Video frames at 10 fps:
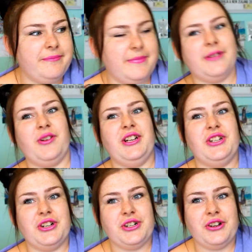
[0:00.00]

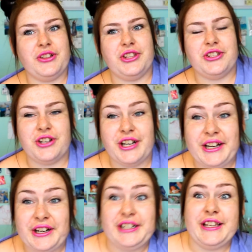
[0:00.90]
screenshot on the
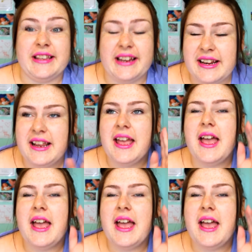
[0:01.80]
screen kind of thing.